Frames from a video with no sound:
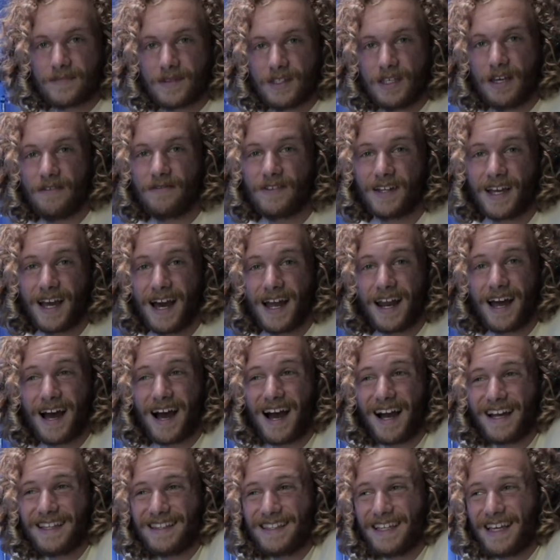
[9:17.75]
You have to kind of
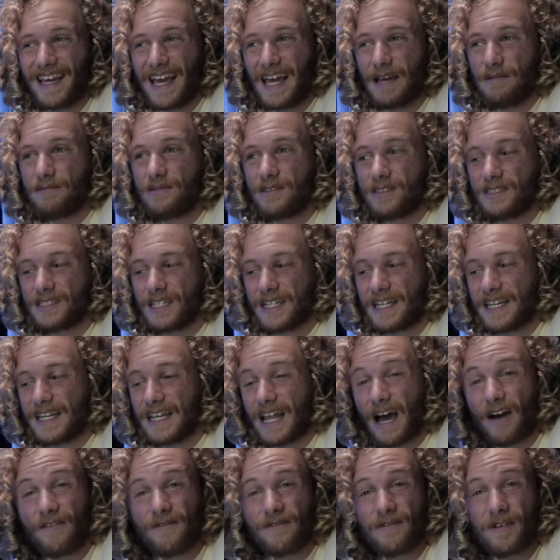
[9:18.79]
hide the cables
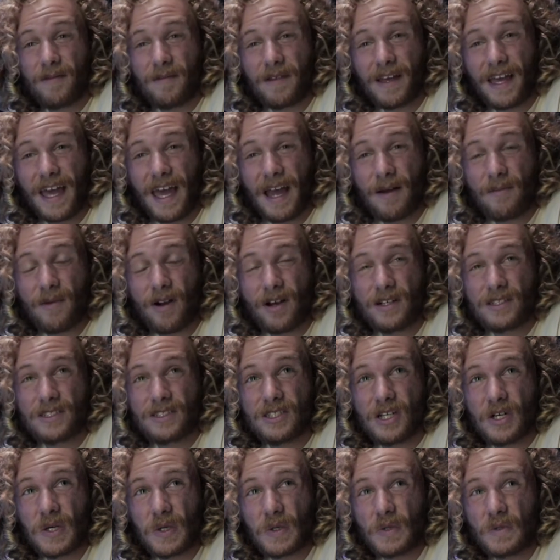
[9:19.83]
enough from the camera
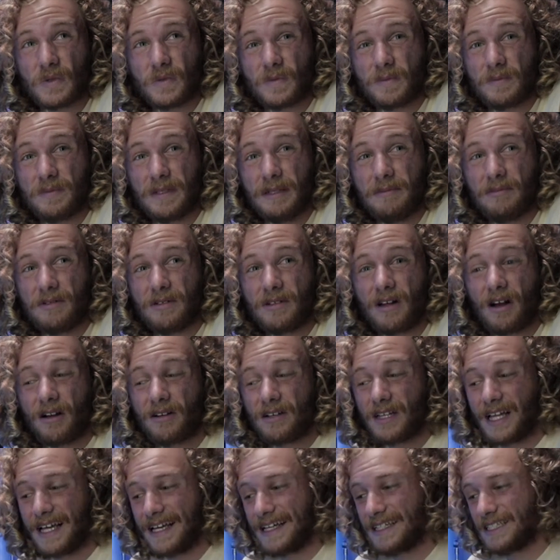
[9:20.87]
so people
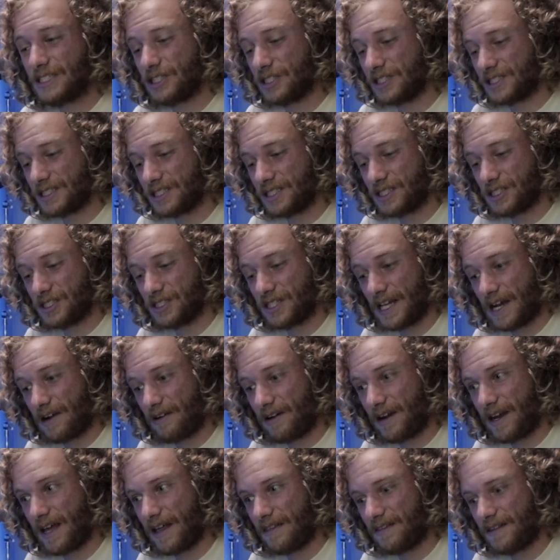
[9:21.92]
aren't like just
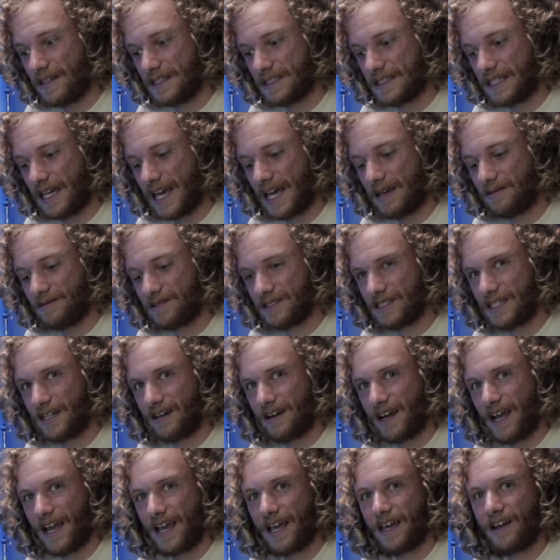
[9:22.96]
staring at these cables that
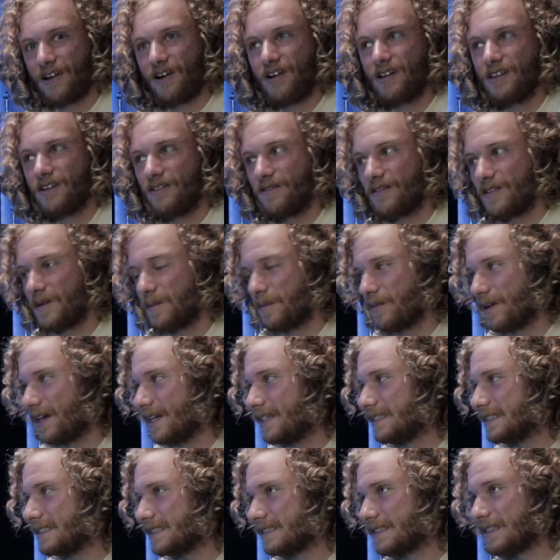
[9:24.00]
are hanging all over the
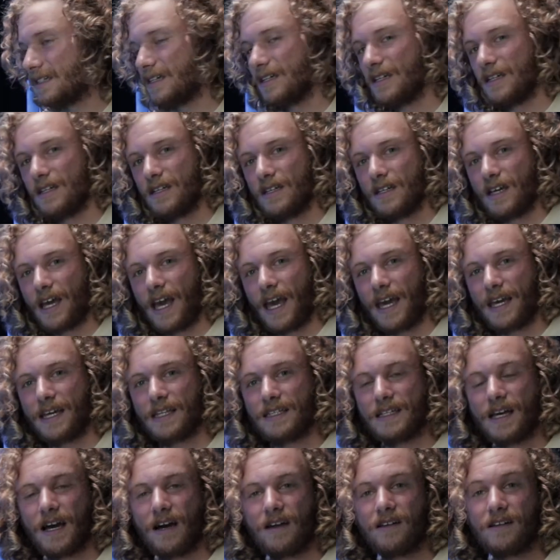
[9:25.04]
place and
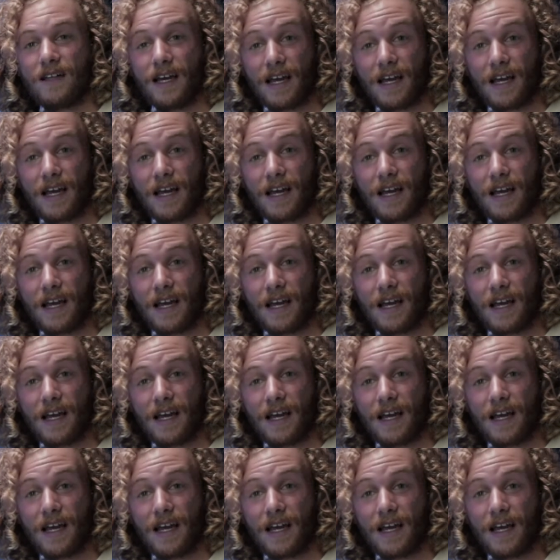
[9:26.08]
hanging down.